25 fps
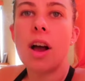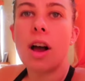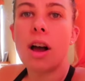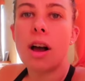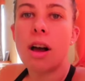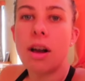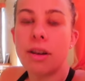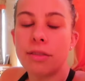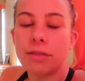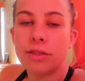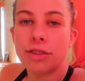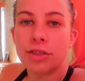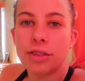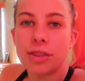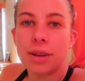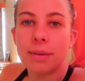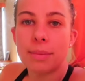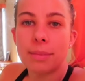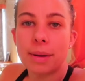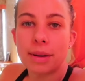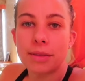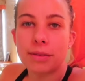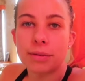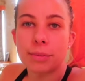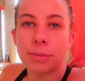I've just come
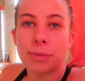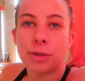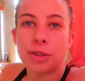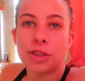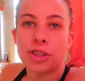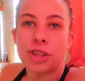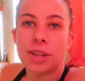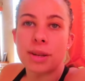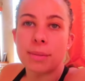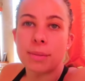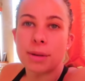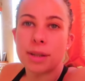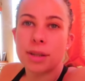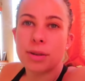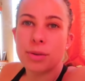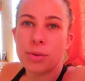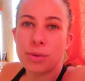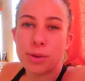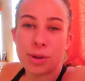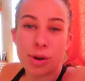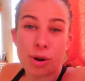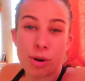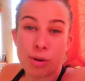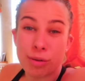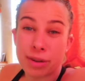back from the gym.
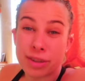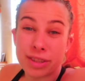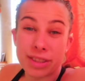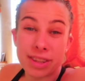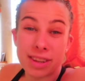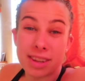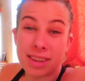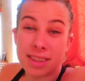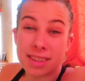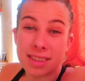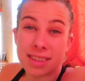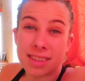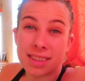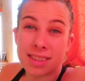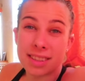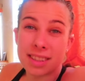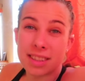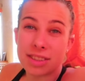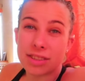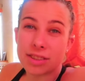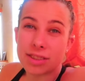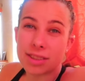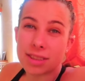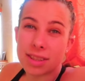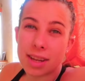Ignore the orange lighting.
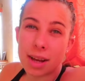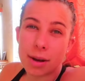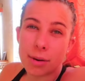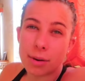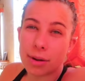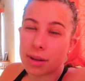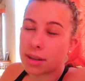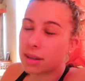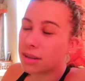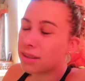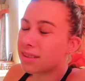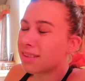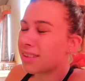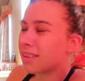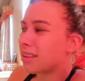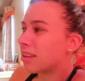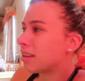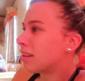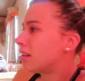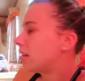That's just how it is here.